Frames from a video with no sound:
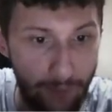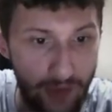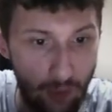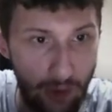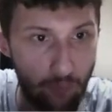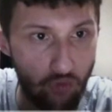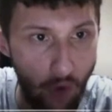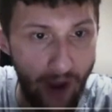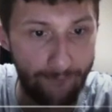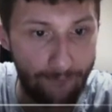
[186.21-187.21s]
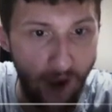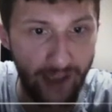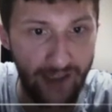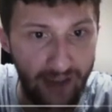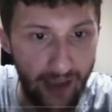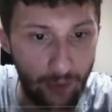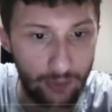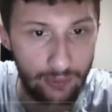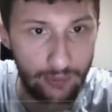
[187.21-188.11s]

a video up right fucking now.